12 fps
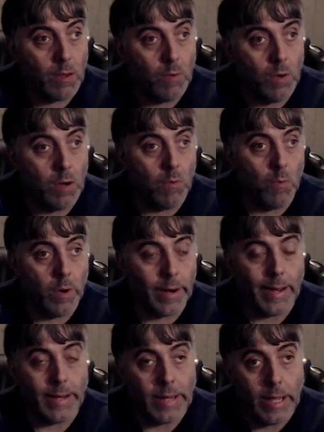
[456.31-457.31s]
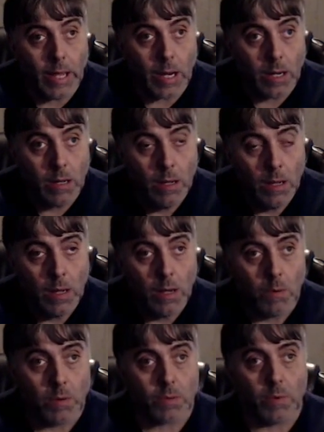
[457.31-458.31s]
Well, what I did
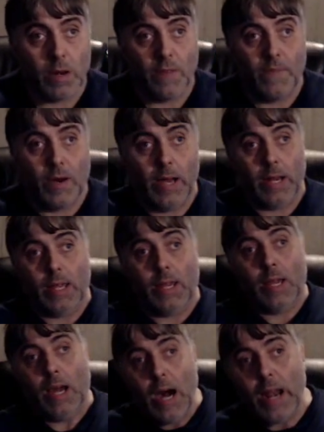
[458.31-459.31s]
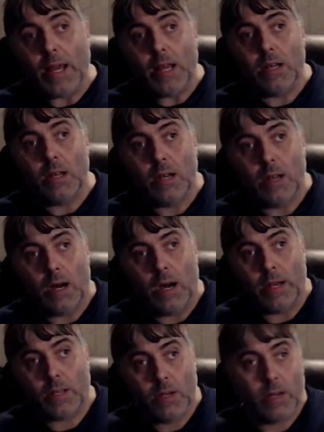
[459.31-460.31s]
was, when I finally got it, I
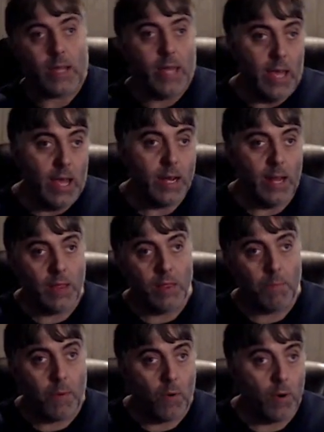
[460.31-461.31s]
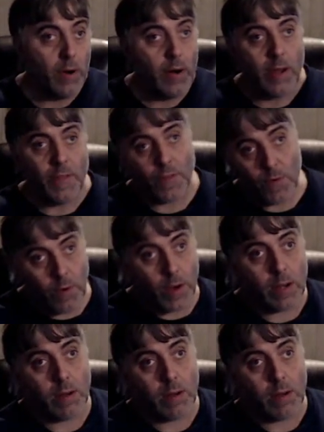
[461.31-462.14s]
took it and the board and I threw it,